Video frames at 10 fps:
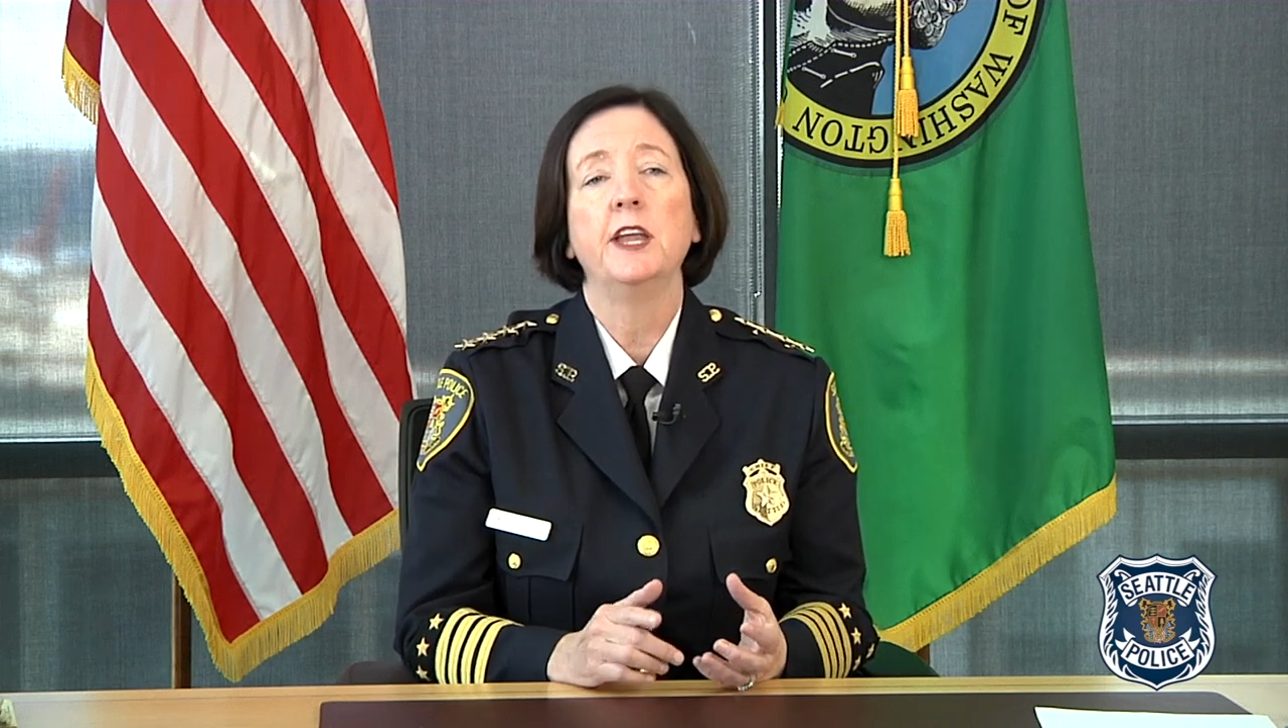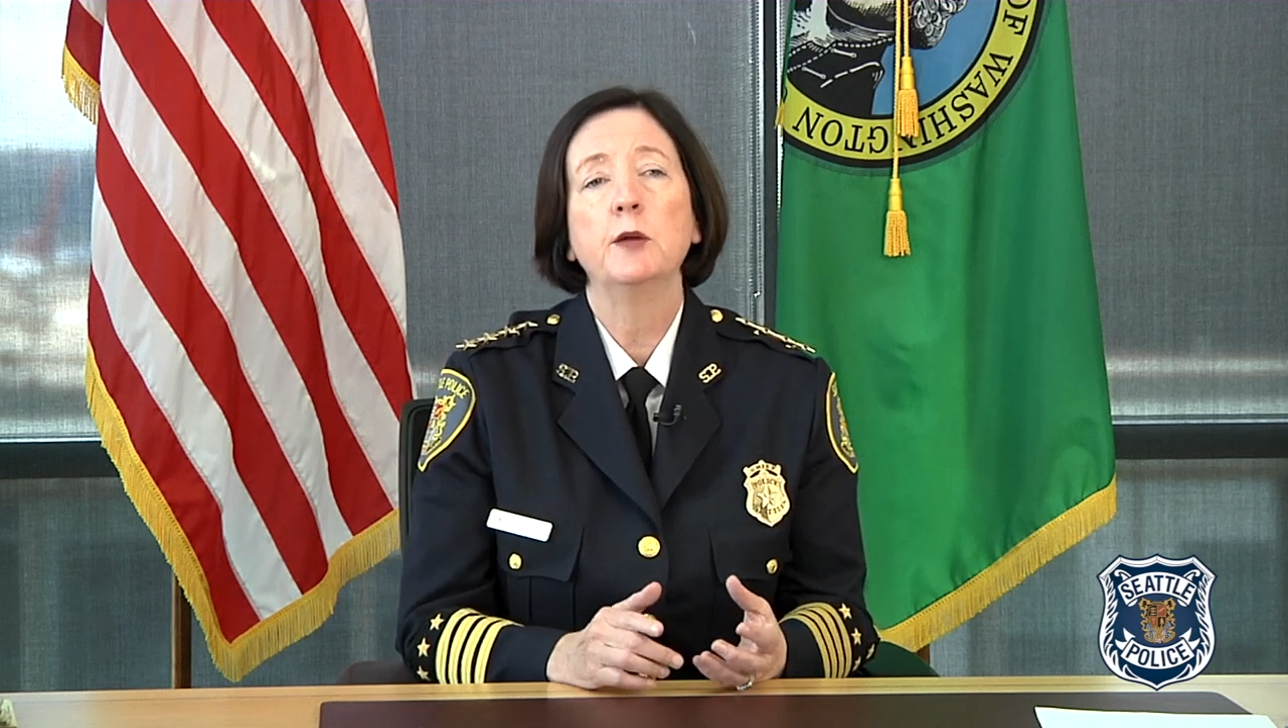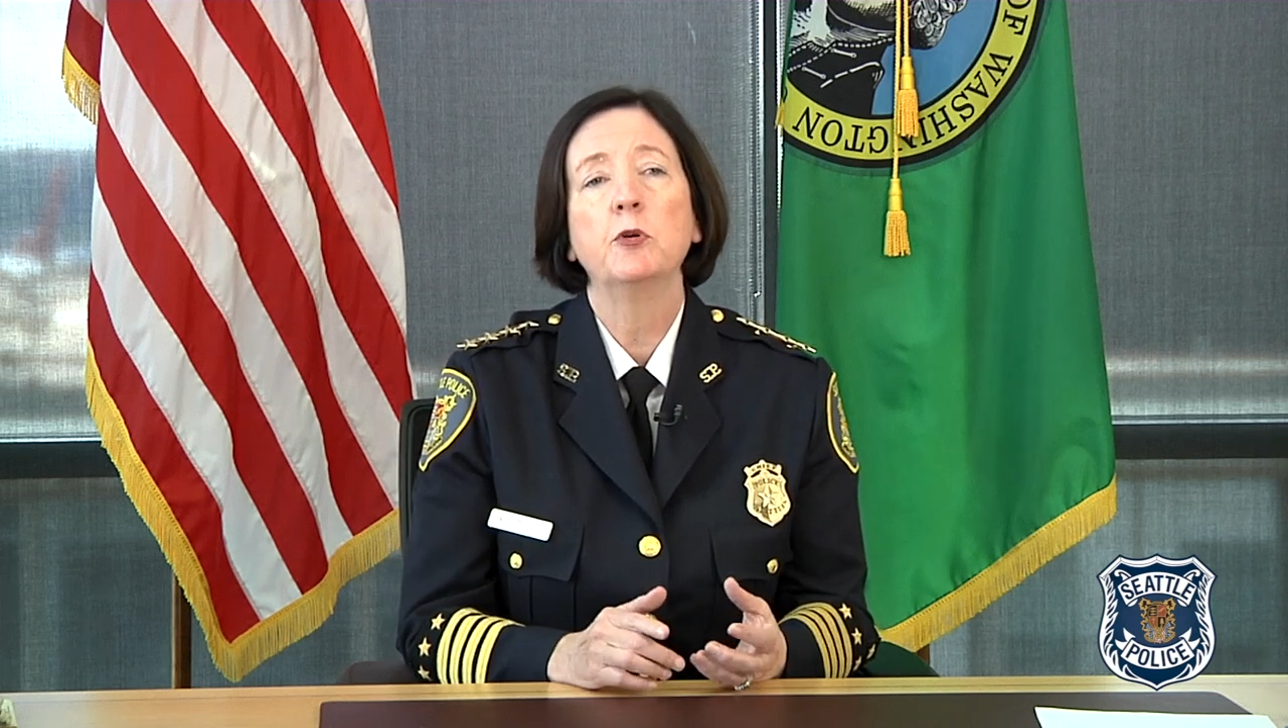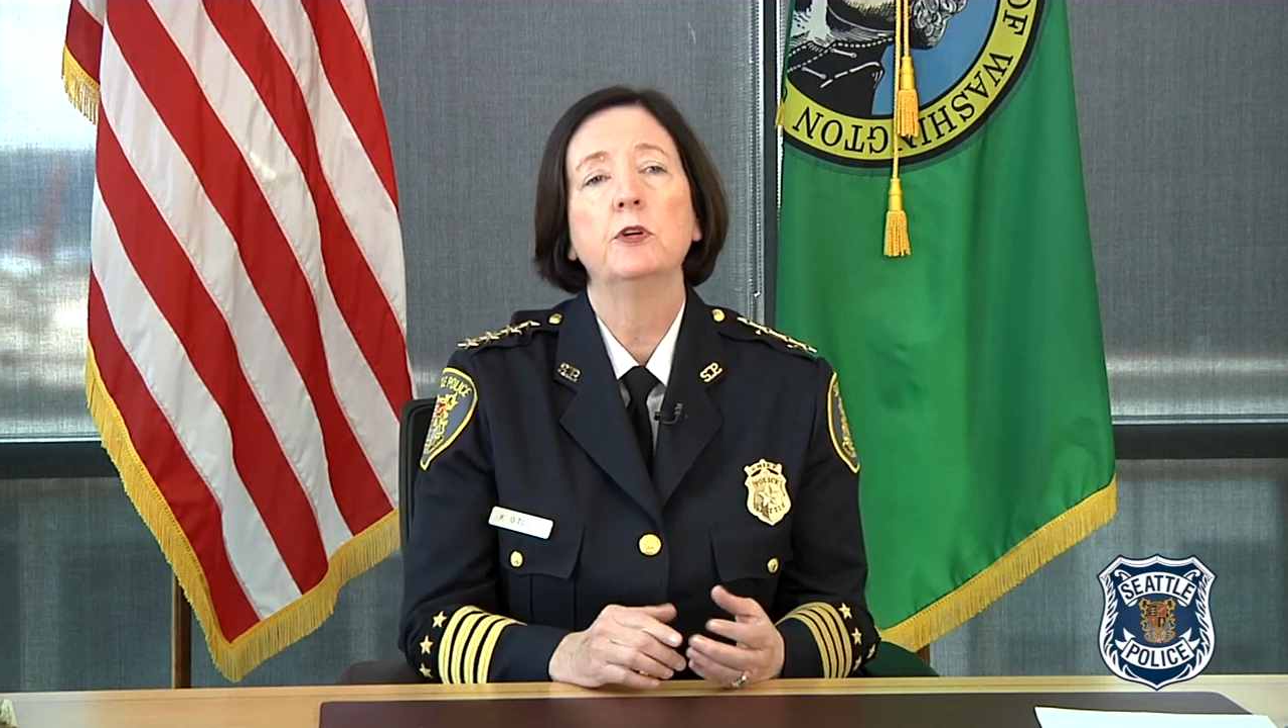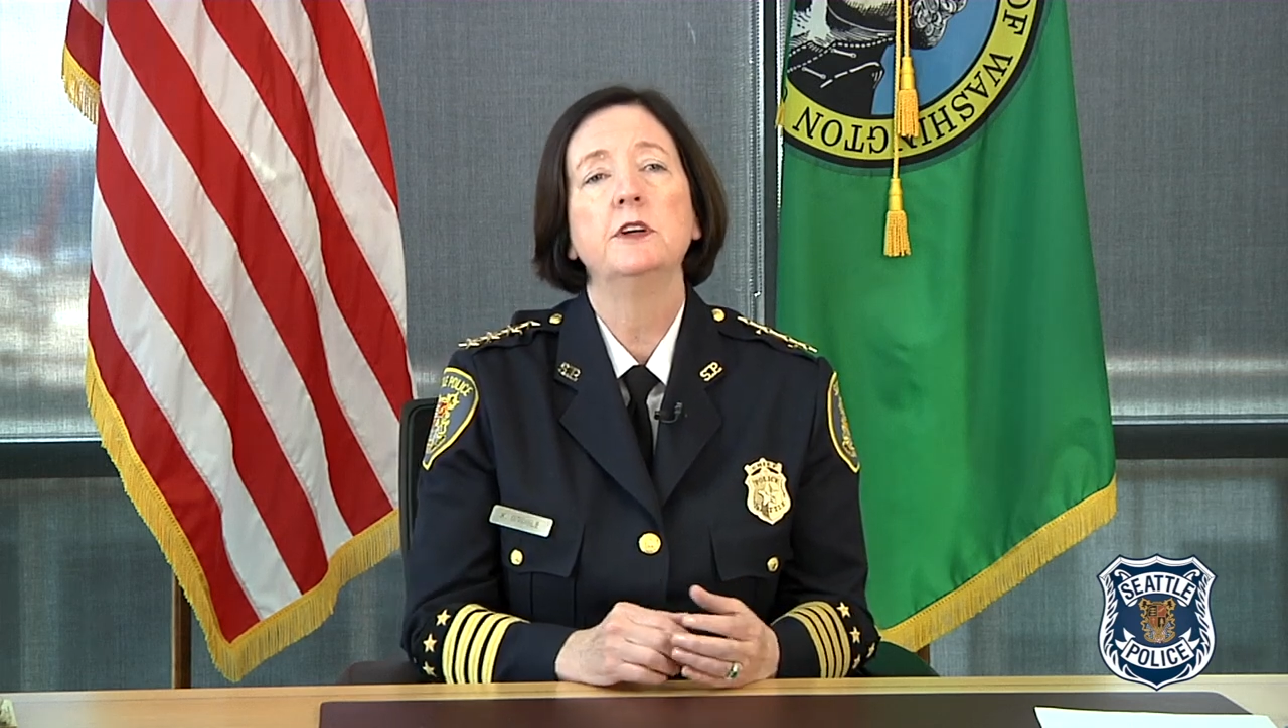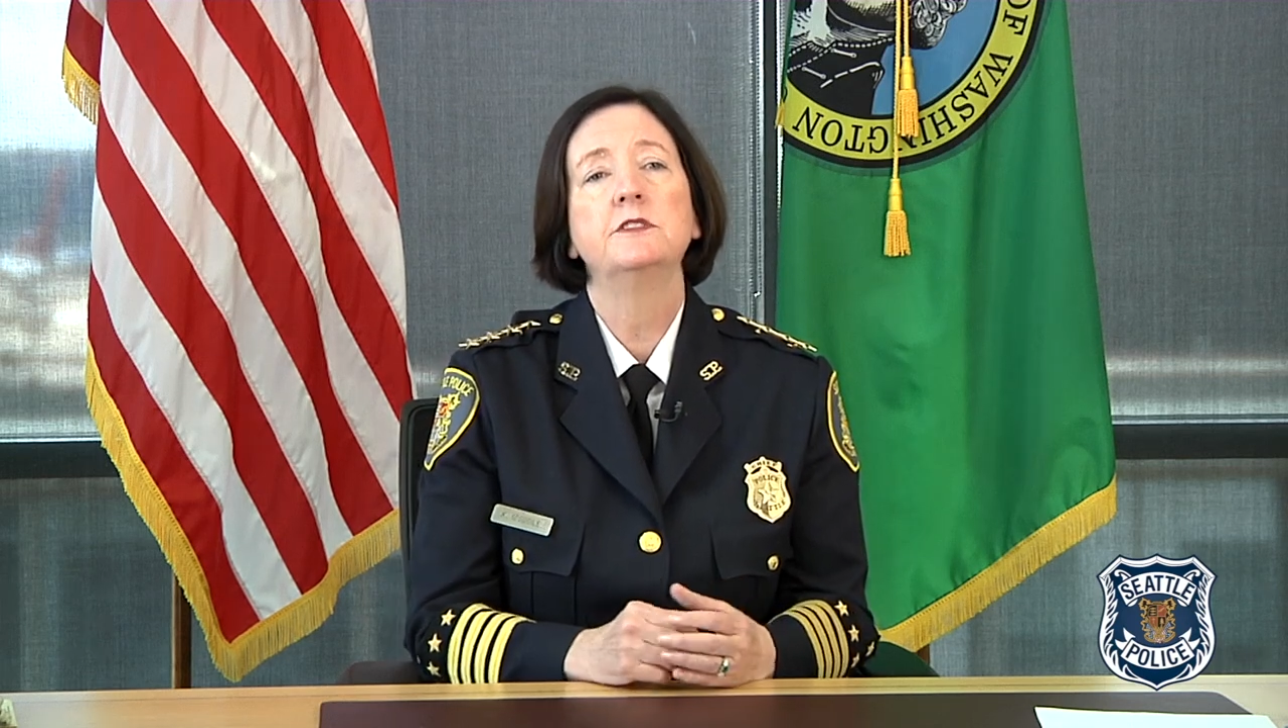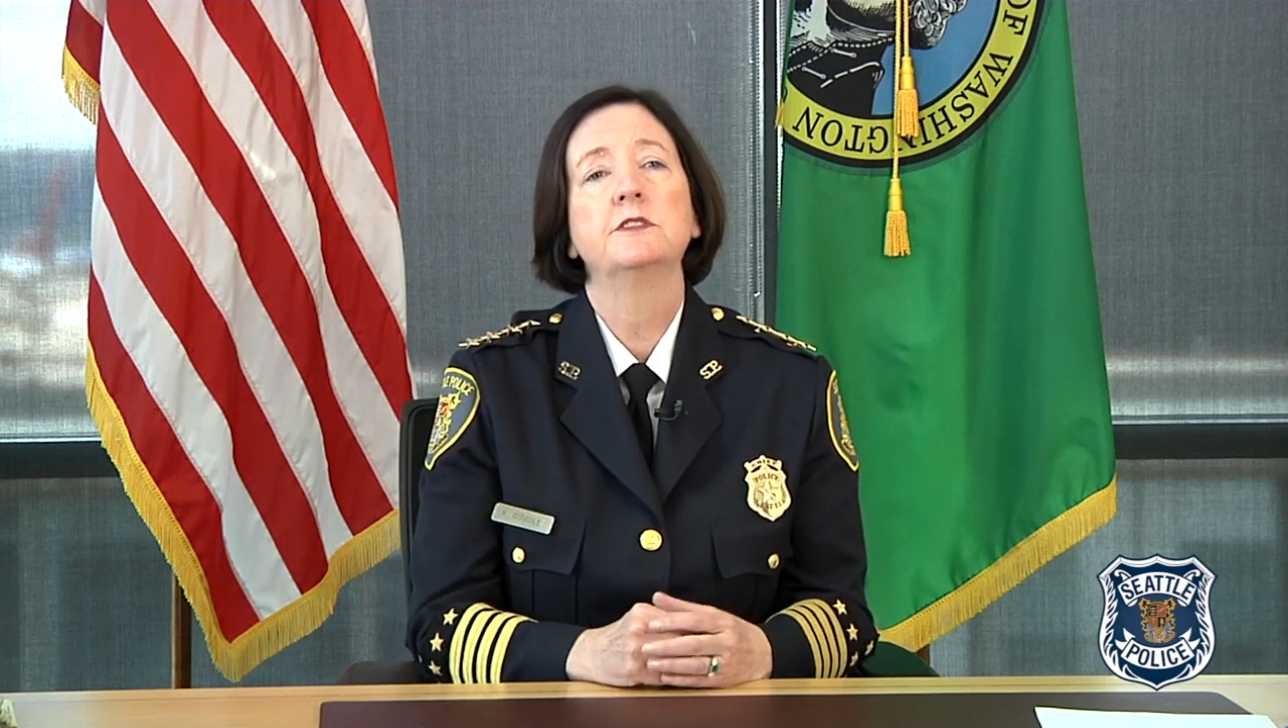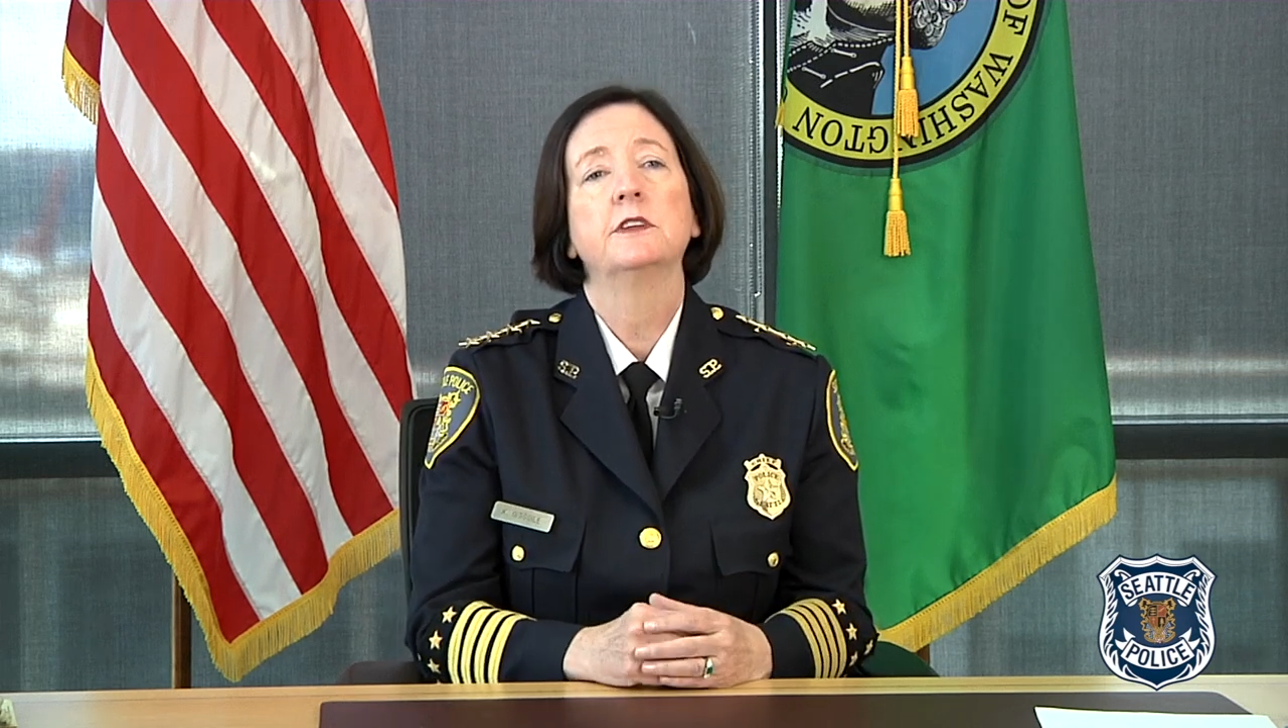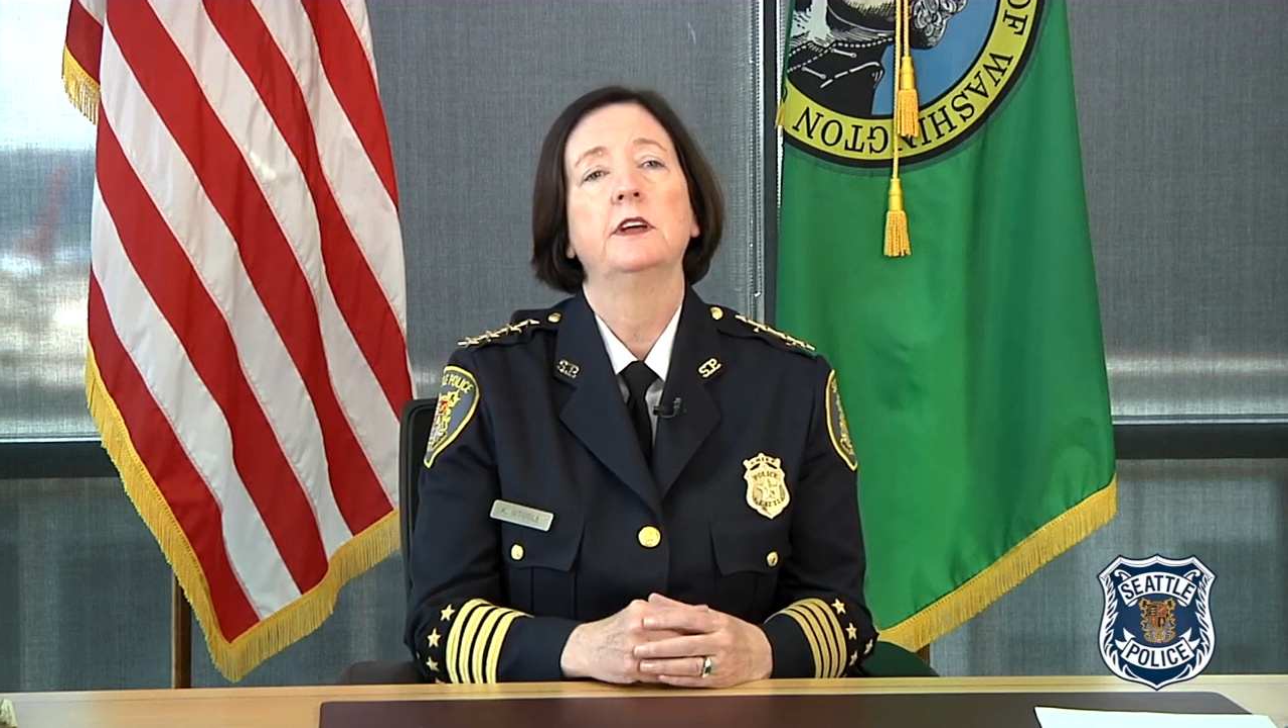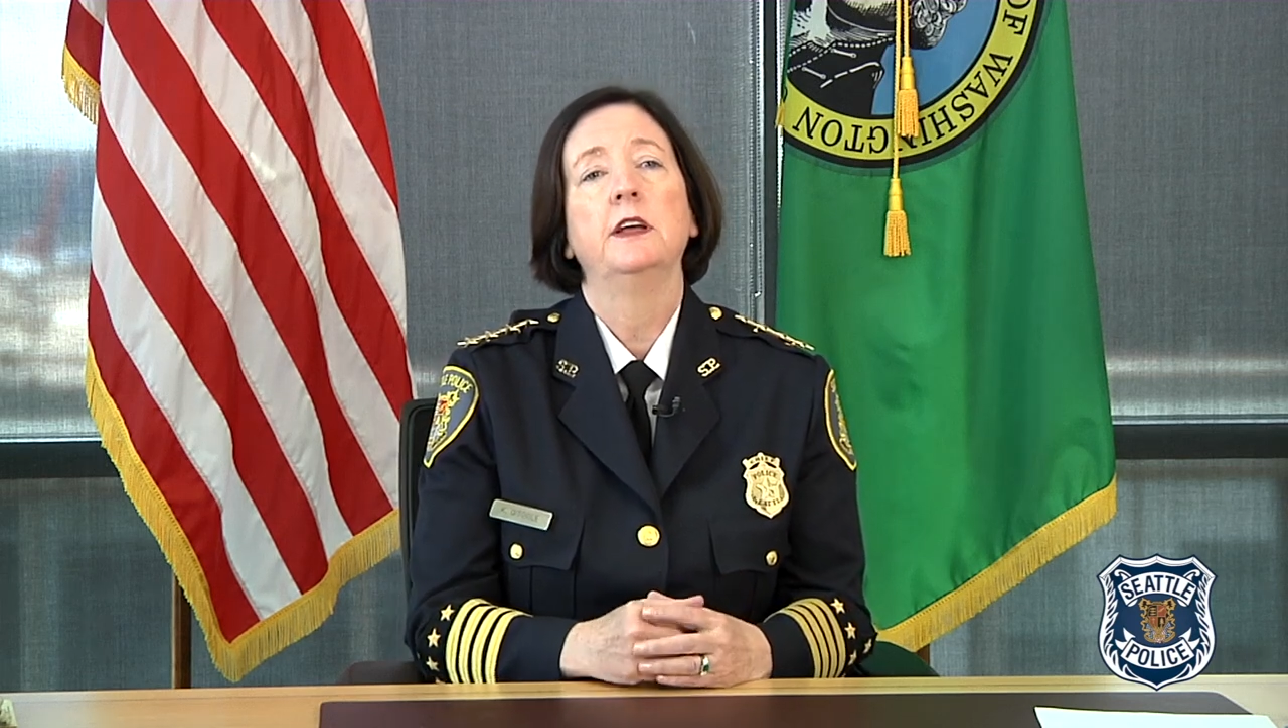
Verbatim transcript: neighborhoods,